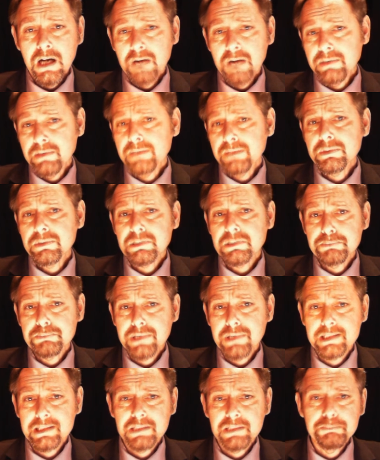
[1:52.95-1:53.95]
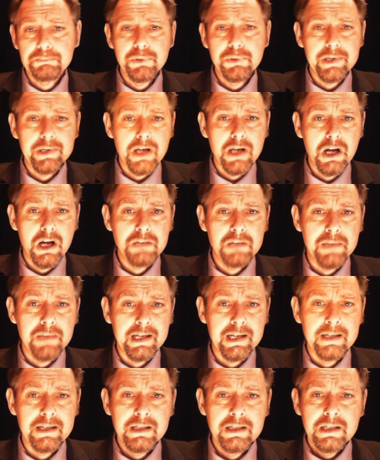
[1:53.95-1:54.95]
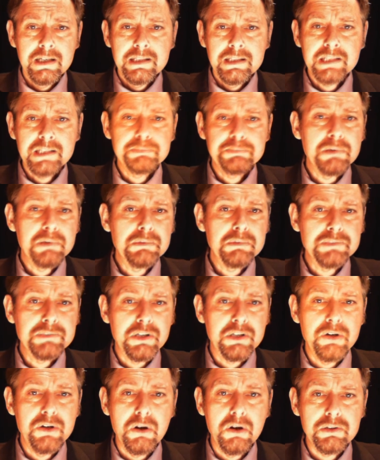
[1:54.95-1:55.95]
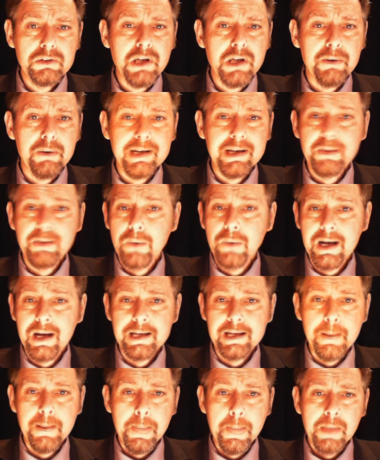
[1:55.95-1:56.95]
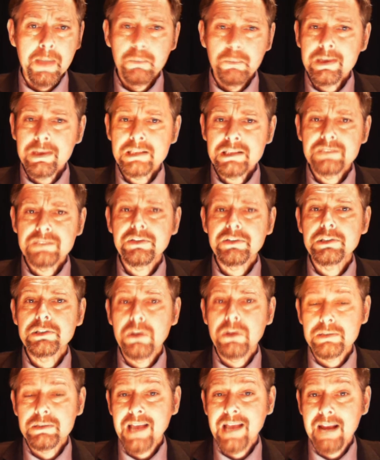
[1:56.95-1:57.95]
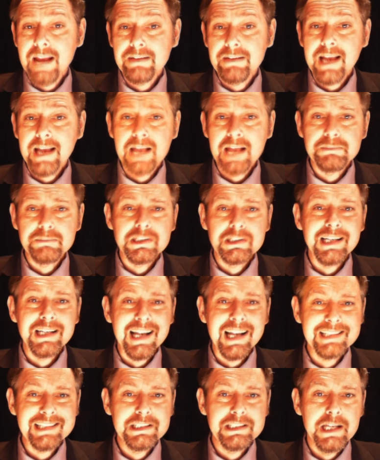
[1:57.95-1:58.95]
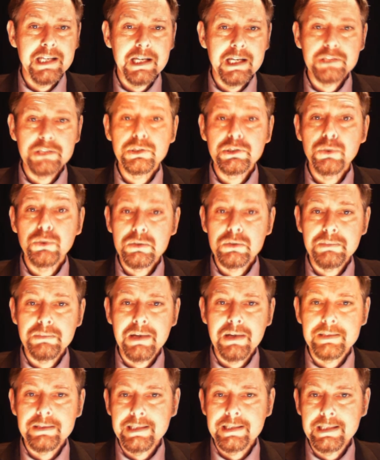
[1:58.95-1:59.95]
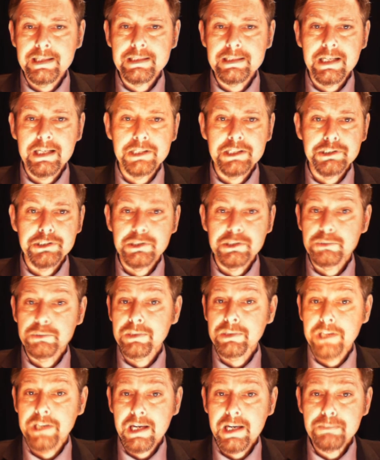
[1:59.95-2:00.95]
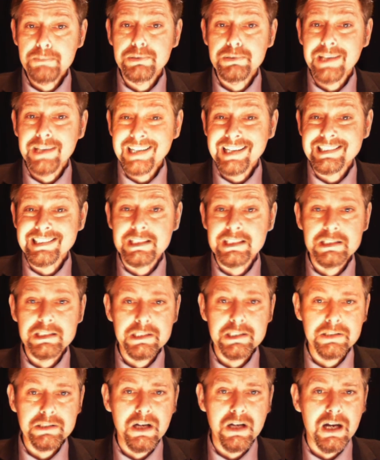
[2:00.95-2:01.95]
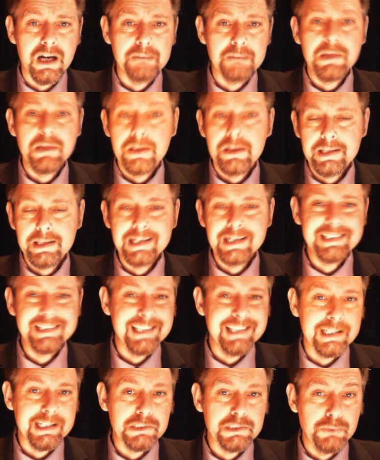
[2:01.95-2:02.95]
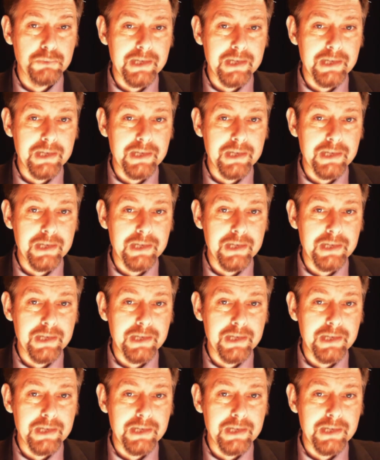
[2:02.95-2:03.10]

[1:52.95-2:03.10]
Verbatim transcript: I really want to press the point home here. These problems are not going away. We interviewed Dr. Eric Edmond last year and talked about these issues, which he predicted at the time these things